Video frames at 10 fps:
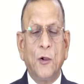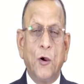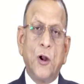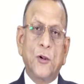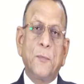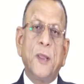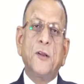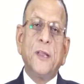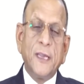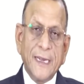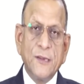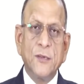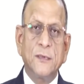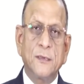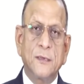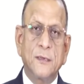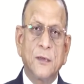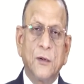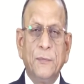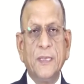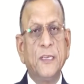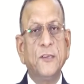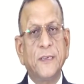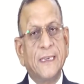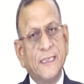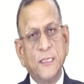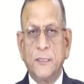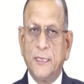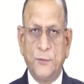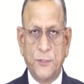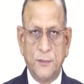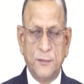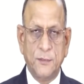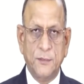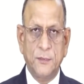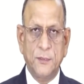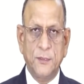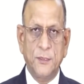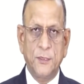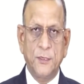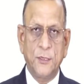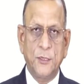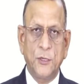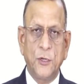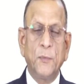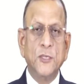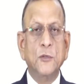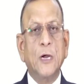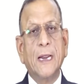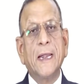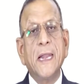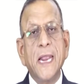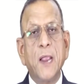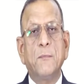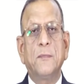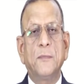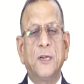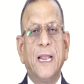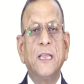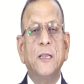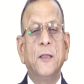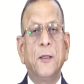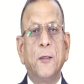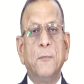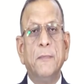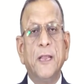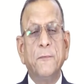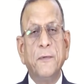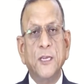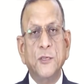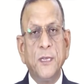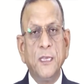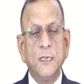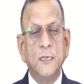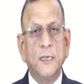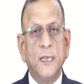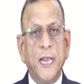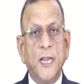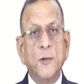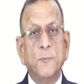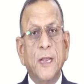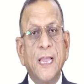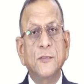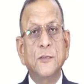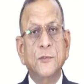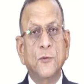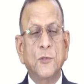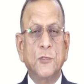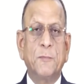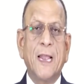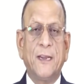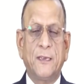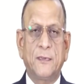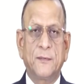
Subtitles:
automating it with integrated solutions, which got a name like manufacturing enterprise resource planning.